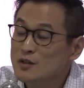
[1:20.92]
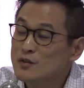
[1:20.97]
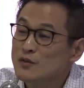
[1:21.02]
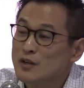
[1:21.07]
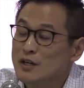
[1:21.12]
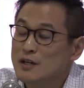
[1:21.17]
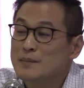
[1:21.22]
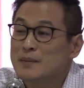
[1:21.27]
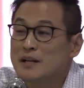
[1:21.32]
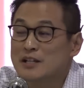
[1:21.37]
you
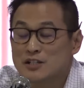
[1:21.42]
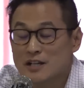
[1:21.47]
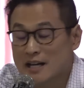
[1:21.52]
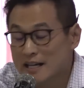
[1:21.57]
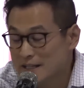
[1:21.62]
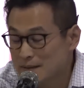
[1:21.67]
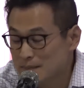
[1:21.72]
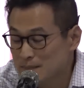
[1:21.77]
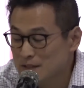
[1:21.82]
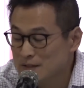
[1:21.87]
very much.
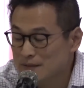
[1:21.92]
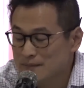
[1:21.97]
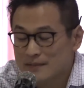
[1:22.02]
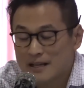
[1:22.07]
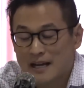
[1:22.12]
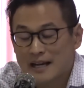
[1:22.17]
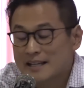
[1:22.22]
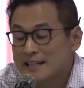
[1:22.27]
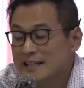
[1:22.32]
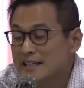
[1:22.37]
I admit
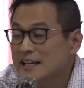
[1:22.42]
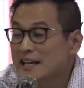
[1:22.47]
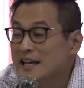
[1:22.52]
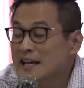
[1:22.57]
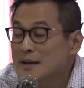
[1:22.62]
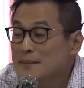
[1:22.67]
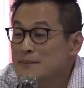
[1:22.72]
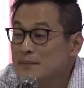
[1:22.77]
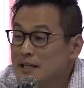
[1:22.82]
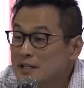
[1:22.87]

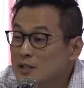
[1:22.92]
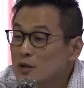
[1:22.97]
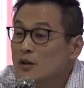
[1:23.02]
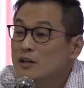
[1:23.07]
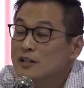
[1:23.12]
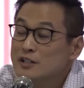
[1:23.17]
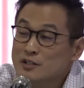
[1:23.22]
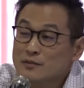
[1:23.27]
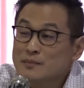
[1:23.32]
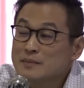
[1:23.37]
my
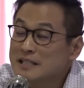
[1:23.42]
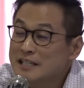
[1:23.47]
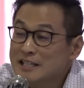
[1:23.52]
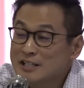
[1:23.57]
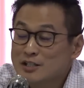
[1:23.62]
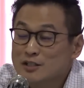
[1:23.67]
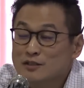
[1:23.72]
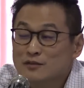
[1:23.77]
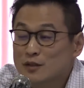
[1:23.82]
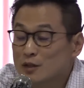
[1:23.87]
knowledge of
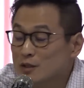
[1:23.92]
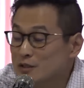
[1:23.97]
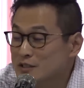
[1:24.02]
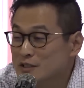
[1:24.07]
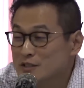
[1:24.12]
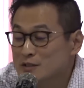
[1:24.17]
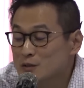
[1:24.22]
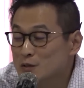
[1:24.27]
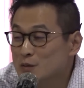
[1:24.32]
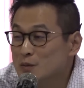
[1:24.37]
Malaysia, of course,
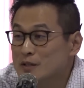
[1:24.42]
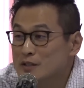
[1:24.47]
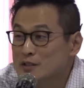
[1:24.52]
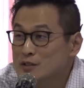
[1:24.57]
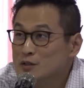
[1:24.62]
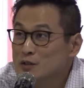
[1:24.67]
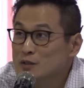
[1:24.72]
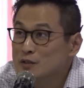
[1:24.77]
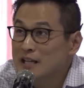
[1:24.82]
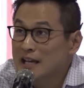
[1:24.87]
is nowhere
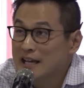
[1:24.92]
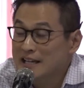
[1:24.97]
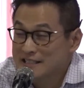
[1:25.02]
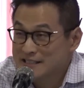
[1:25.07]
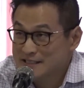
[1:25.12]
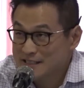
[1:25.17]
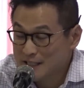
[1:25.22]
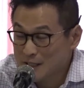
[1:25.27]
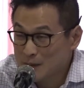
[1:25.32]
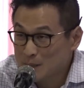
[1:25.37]
as good as
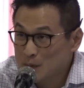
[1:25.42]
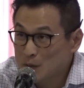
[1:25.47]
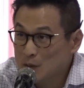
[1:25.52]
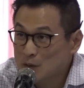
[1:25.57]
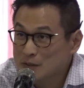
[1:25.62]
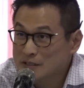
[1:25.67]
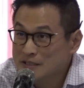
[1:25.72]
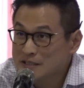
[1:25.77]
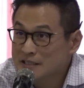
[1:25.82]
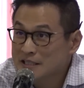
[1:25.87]

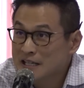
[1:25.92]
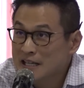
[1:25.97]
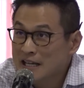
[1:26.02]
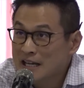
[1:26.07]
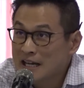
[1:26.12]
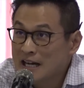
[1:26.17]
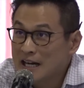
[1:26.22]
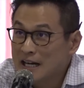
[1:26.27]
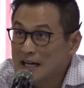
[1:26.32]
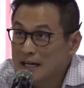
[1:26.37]
Singapore's.
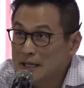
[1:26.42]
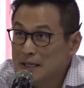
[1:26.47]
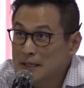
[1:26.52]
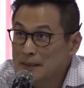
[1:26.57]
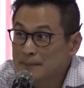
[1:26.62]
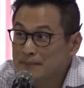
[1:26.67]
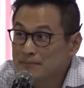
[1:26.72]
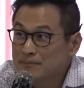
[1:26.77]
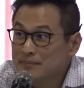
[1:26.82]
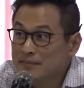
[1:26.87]

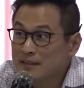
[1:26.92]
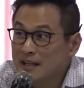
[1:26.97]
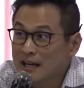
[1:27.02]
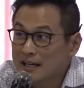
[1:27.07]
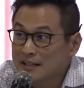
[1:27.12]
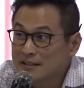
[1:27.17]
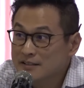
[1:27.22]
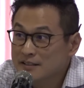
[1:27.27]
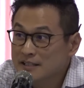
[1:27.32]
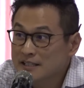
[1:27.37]

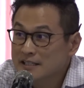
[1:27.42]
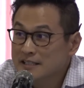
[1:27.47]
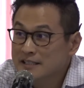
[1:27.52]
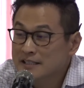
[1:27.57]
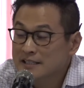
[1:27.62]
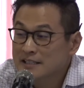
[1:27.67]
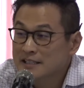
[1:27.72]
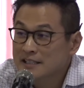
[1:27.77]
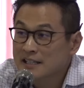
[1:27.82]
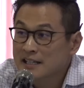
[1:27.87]
I
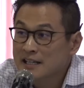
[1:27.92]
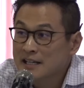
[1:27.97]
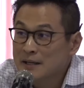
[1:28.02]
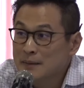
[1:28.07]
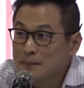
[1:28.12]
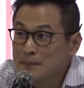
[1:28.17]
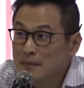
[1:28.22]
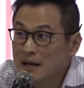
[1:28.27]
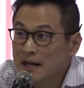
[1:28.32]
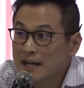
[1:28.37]
think
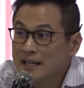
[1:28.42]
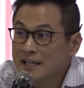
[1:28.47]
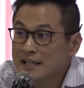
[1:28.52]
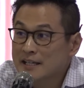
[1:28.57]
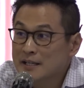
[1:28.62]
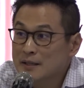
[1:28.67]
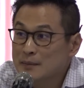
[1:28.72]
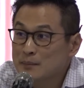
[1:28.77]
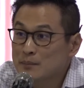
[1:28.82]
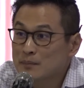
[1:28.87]

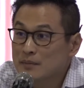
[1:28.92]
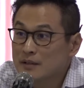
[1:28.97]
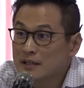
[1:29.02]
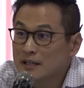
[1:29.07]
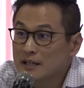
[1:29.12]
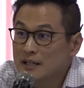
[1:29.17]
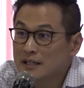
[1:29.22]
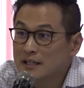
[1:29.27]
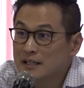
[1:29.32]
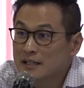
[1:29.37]
my
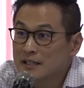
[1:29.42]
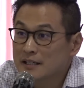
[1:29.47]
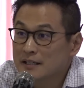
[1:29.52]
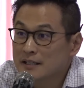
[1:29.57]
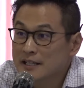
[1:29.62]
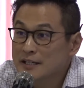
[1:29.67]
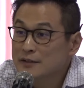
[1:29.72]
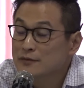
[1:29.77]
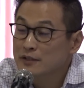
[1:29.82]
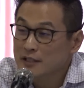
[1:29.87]

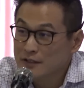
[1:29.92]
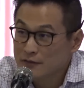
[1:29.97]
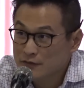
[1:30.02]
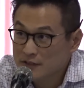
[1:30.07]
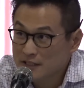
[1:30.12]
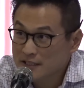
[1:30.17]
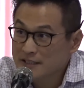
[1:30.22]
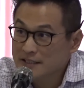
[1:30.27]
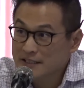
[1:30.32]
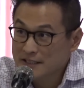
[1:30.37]
if